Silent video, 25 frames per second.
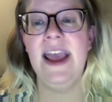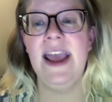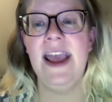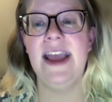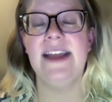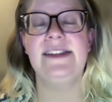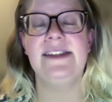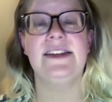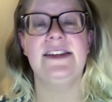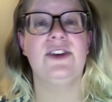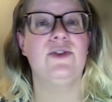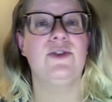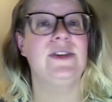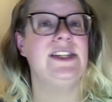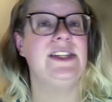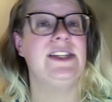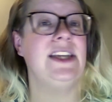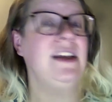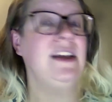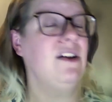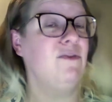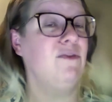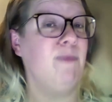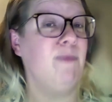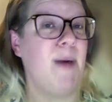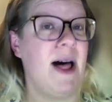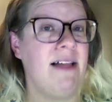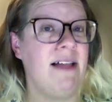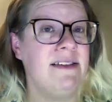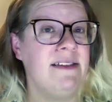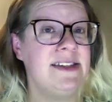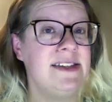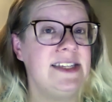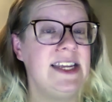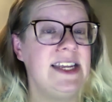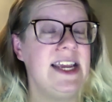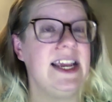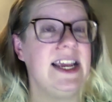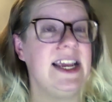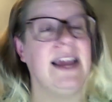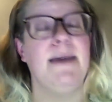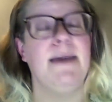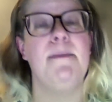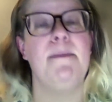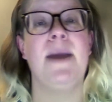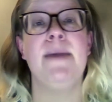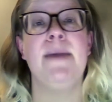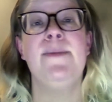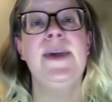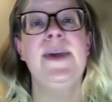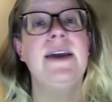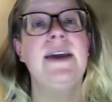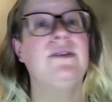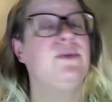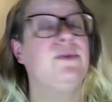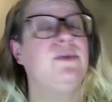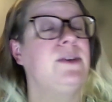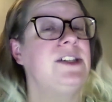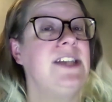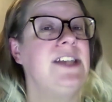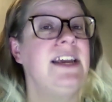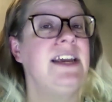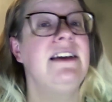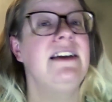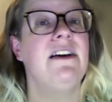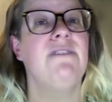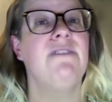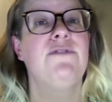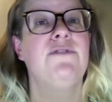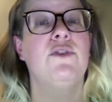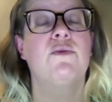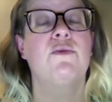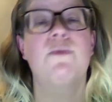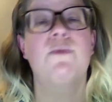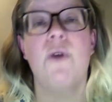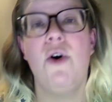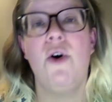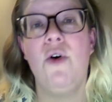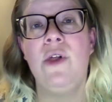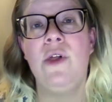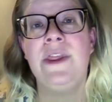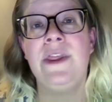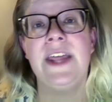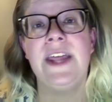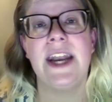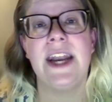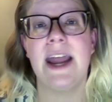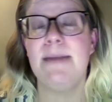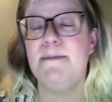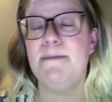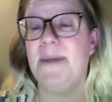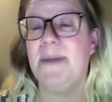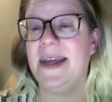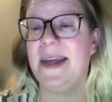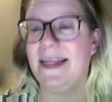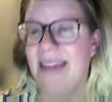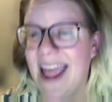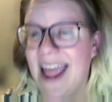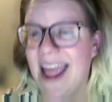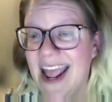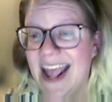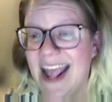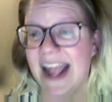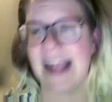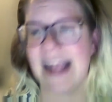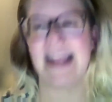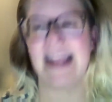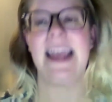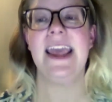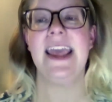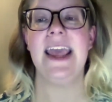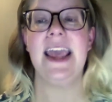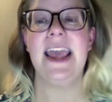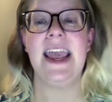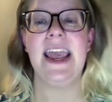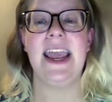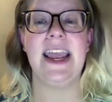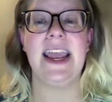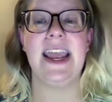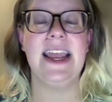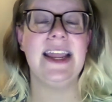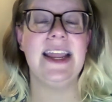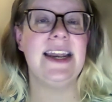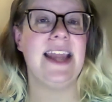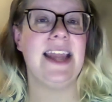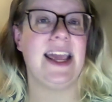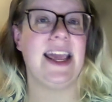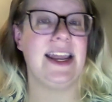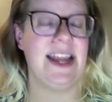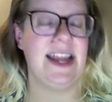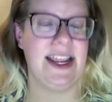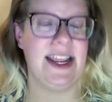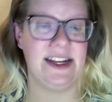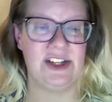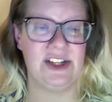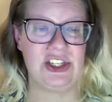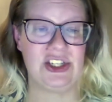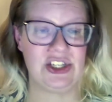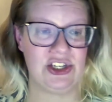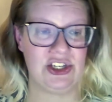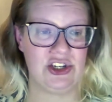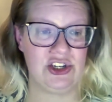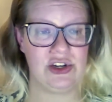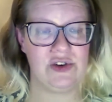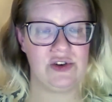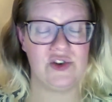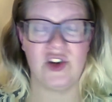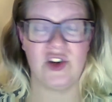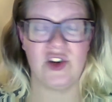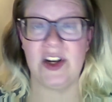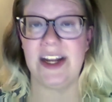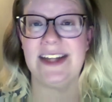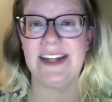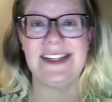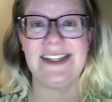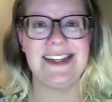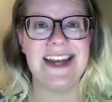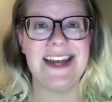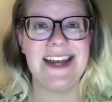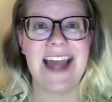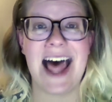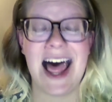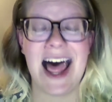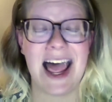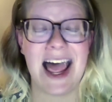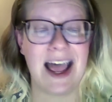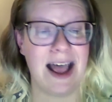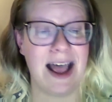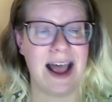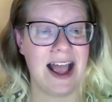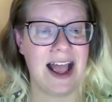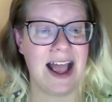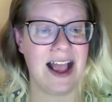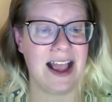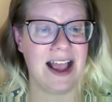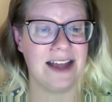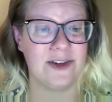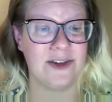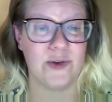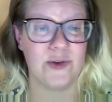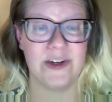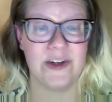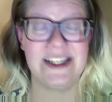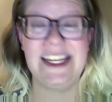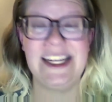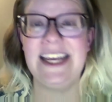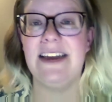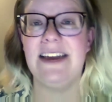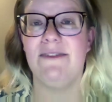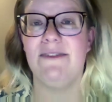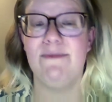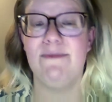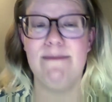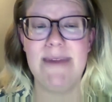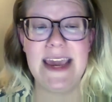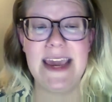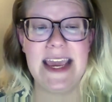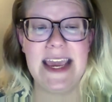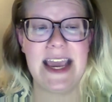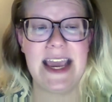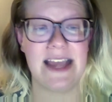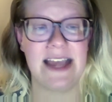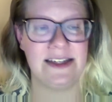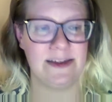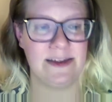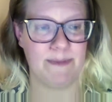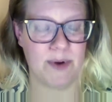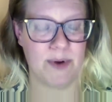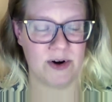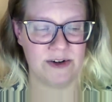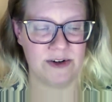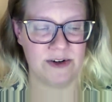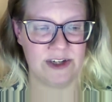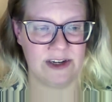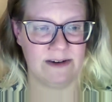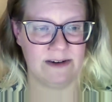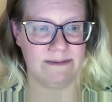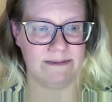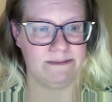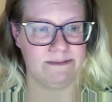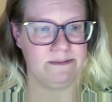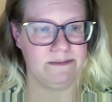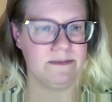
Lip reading: It's a critique of policy. It might be a critique of the role that I'm playing in an institution. It's not a critique of me as a person.